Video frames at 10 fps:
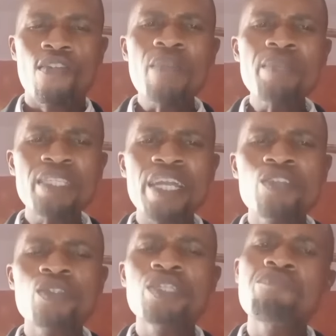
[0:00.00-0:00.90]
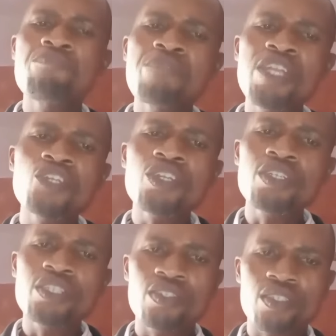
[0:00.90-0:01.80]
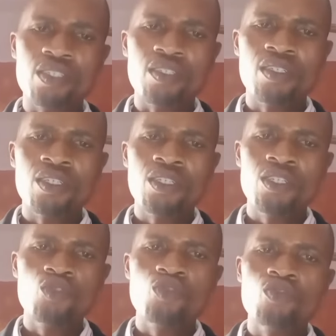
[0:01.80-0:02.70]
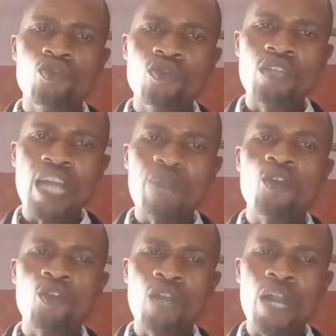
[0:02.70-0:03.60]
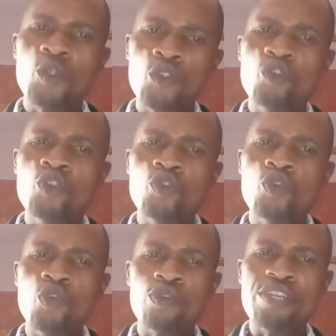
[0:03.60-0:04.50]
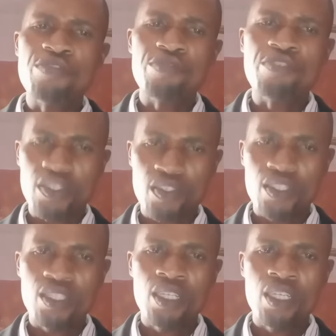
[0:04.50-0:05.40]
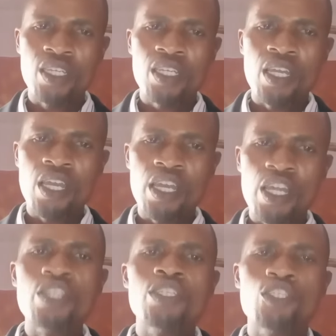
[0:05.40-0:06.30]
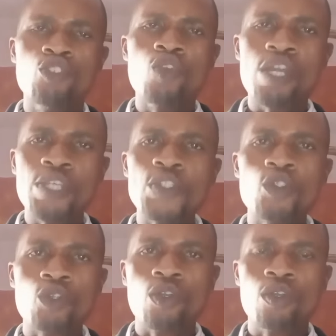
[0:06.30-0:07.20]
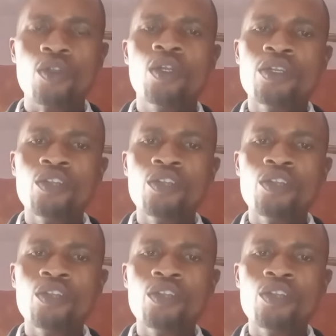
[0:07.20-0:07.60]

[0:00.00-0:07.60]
Let me tell you the major reason I want you to invest in US stock.